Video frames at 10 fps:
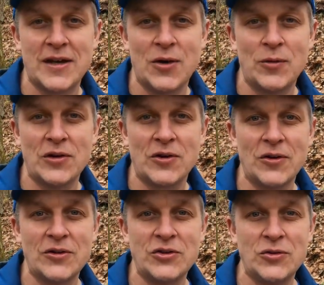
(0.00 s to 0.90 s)
I would
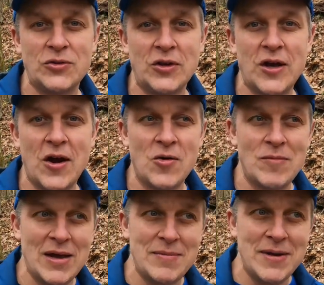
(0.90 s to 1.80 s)
encourage you to go
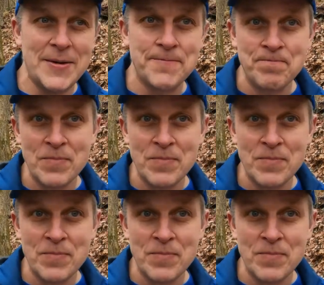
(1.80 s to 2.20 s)
maybe